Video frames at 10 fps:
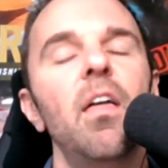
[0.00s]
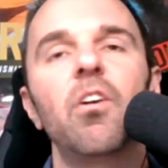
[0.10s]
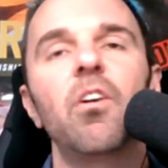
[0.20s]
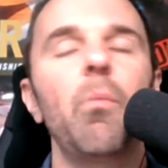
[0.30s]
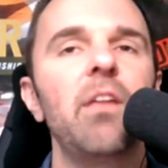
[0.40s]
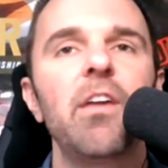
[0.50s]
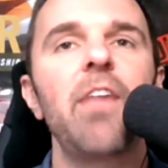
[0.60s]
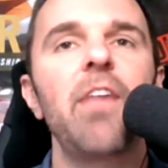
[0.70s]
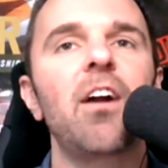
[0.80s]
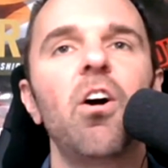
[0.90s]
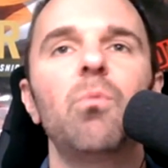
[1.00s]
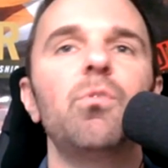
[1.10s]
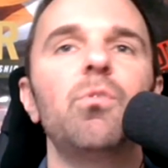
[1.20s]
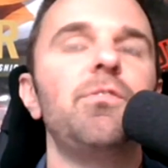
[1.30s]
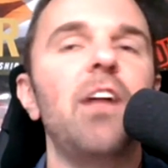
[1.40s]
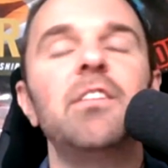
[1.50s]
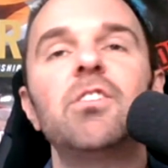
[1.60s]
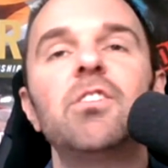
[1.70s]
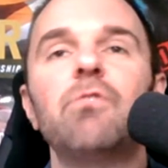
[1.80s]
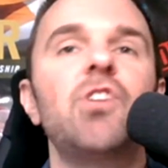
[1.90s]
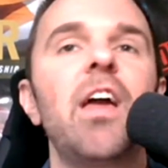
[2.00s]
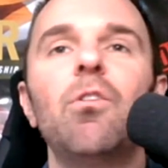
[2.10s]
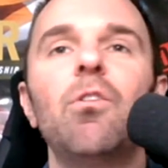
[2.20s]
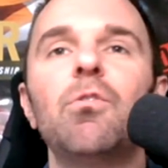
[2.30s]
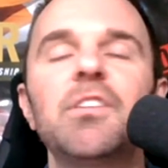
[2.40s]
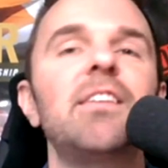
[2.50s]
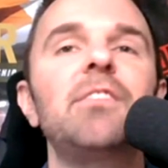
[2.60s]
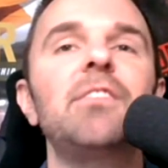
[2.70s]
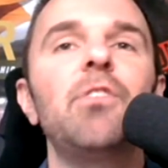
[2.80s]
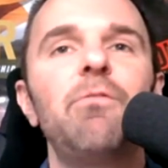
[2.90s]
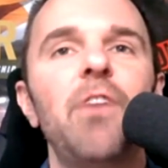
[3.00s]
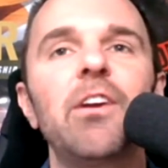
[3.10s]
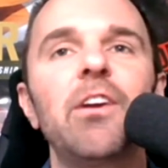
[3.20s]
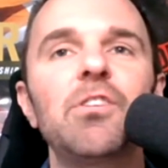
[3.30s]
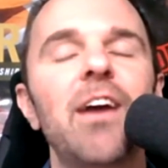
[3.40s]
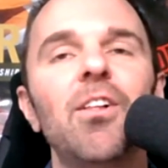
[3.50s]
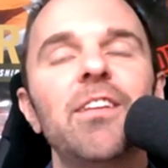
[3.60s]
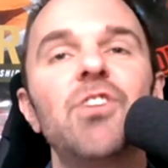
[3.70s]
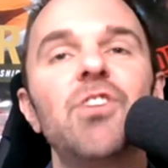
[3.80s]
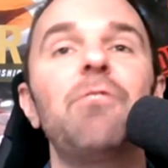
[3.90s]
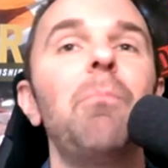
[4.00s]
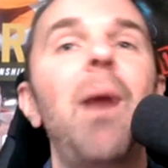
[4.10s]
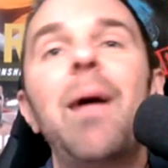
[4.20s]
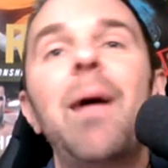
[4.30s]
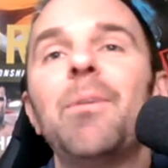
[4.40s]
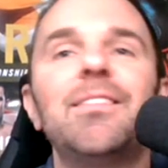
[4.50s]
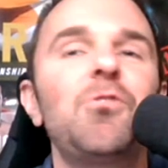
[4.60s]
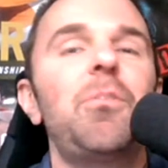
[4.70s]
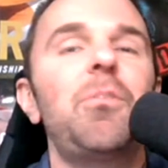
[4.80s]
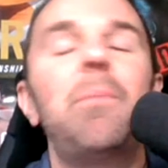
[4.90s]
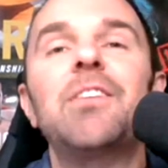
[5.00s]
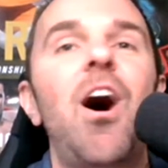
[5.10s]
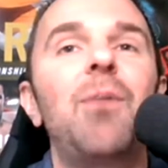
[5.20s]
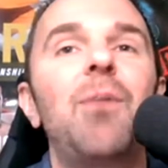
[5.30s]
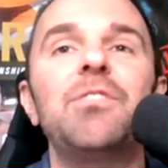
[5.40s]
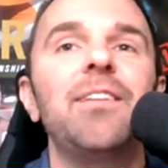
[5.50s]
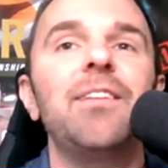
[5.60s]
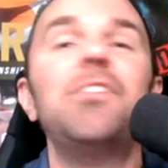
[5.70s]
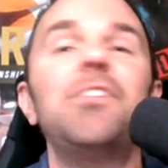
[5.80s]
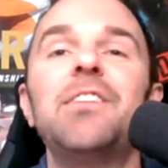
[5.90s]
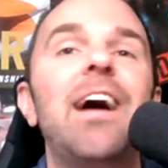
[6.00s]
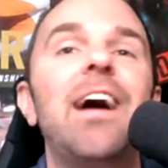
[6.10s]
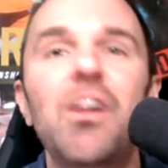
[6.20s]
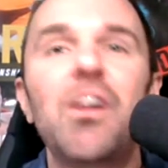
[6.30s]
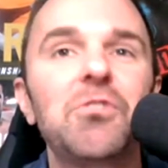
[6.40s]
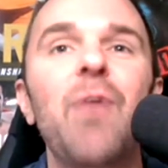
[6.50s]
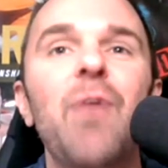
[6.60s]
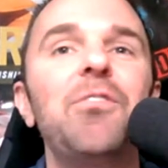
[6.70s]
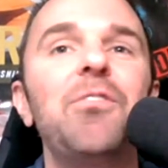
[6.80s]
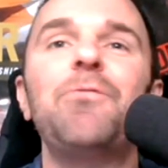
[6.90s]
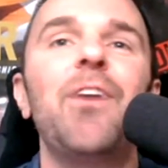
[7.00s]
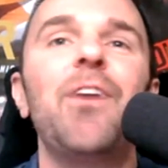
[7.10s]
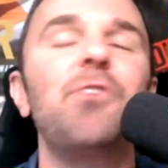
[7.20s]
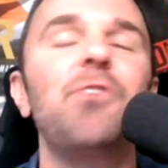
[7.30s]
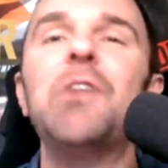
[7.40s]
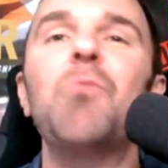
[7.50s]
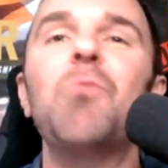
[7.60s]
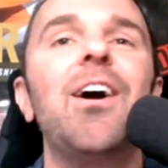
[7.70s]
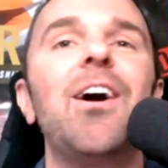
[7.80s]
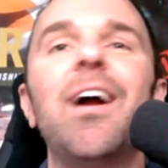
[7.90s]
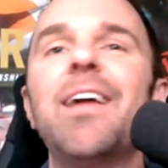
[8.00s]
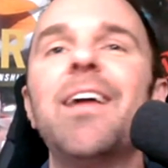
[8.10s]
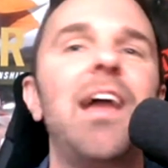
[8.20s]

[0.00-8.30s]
The co-main event of that card was Valentina Shevchenko successfully defending her title against Jennifer Maia. But sort of the big talk was that Valentina actually lost a round in the fight. It's very rare.